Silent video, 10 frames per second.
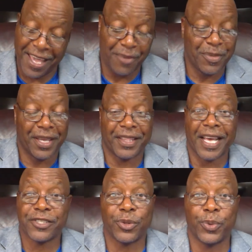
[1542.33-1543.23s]
Amen.
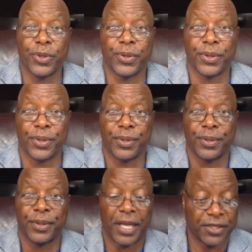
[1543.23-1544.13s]
That's the word.
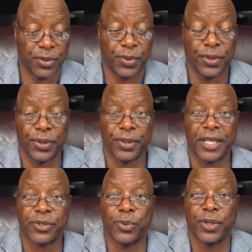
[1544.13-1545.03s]
That's the word.
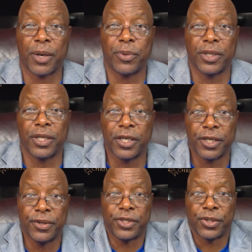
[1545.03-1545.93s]
That's the word I want to
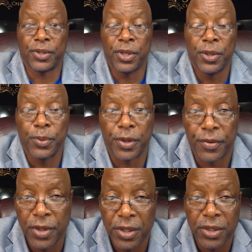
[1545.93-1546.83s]
encourage you. So
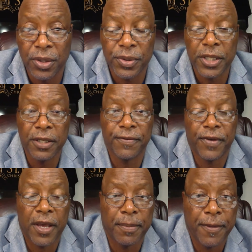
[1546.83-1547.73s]
go tell your
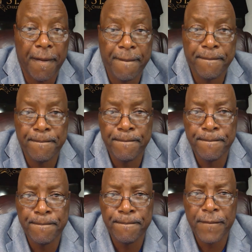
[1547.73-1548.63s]
family,
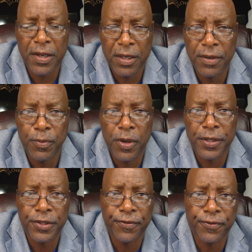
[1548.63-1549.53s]
your loved
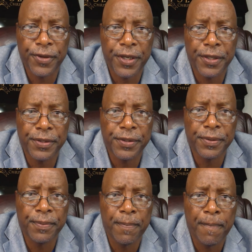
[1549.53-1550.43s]
ones, your friend,
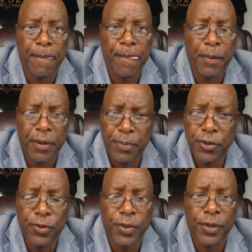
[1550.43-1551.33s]
people
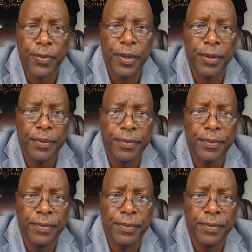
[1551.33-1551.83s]
you work with.